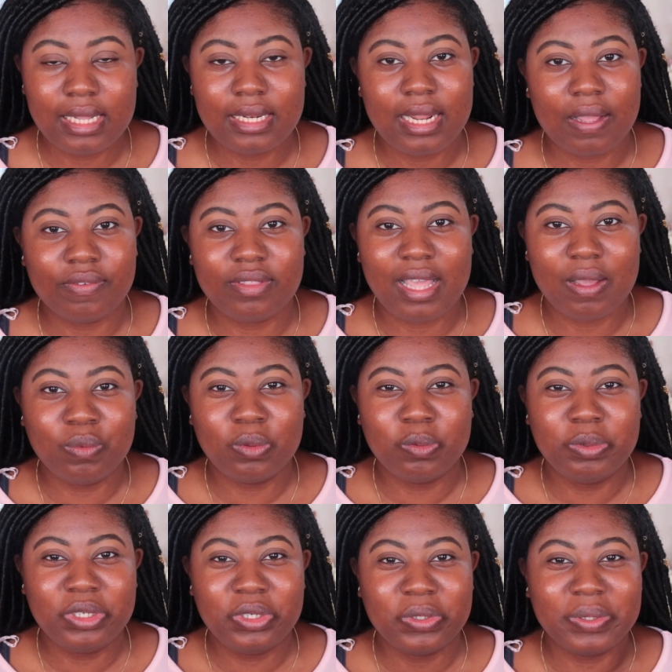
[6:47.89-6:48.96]
and after that we'll
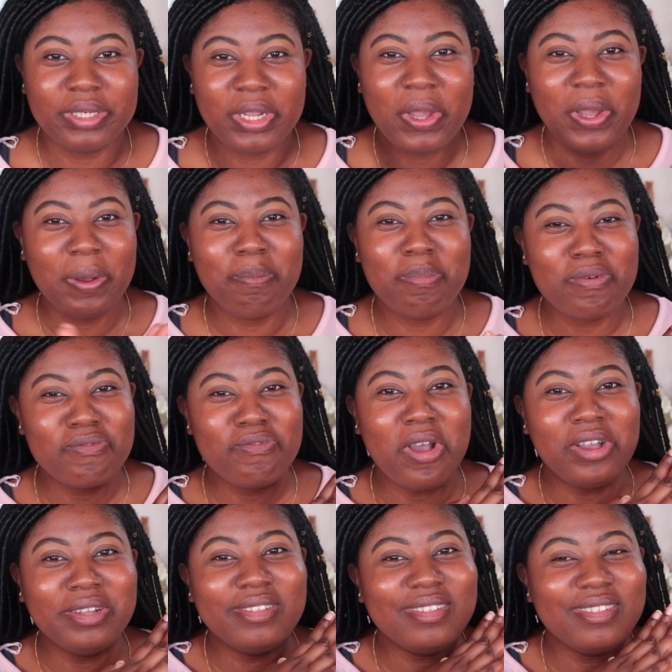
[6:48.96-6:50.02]
be doing her
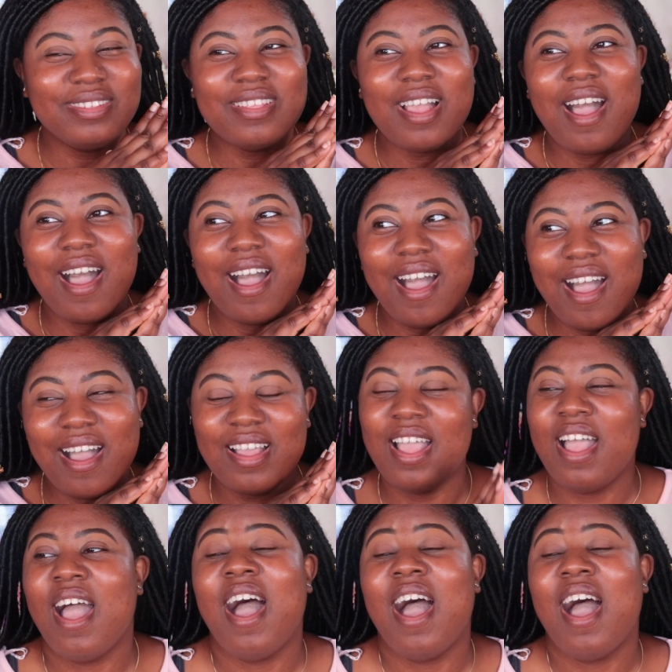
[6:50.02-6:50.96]
bronzer.